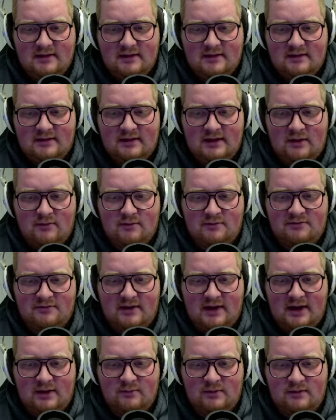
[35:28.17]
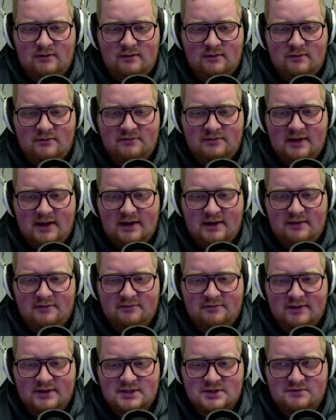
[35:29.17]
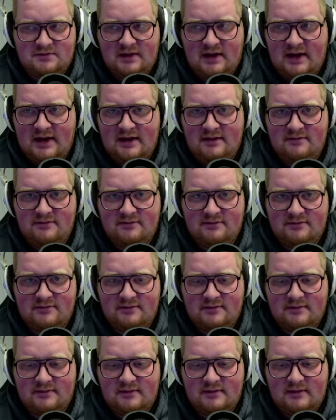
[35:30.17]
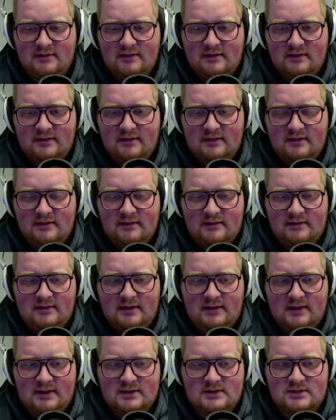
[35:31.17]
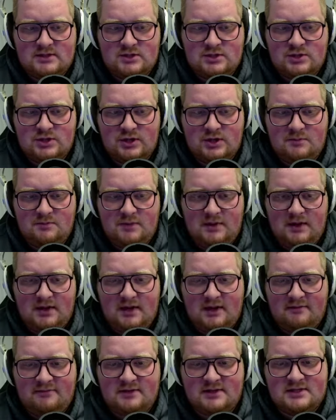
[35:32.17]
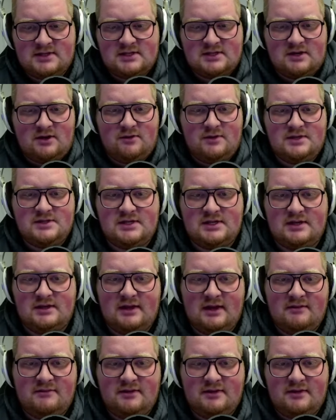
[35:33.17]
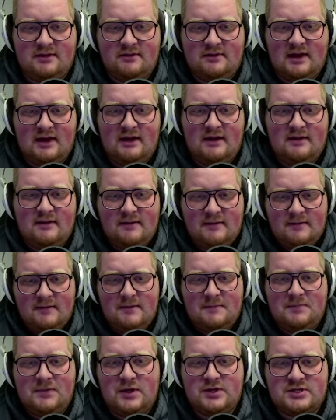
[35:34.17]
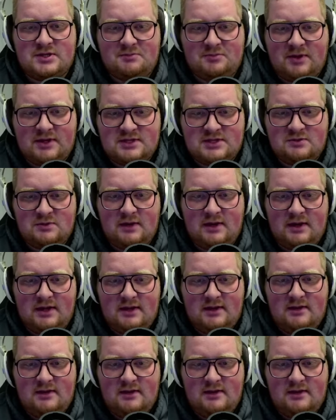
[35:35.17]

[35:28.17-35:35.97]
Okay, we're fine. We do find our flush 5. This should be enough. This is always E11. Okay. There's a plus 20.